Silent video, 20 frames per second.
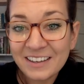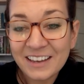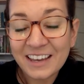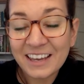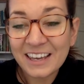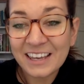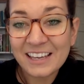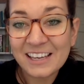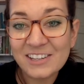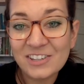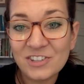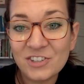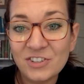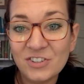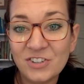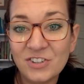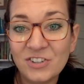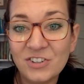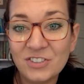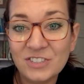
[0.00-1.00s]
and
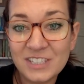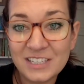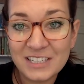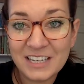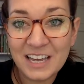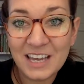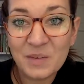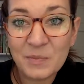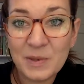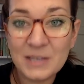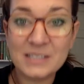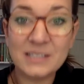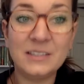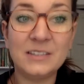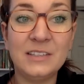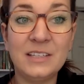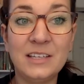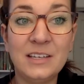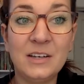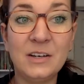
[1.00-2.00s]
you'll today
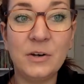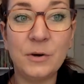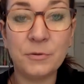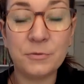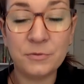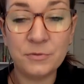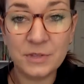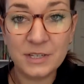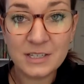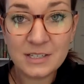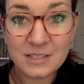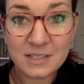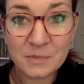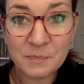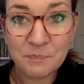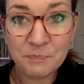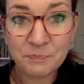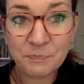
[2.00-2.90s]
basically go through this,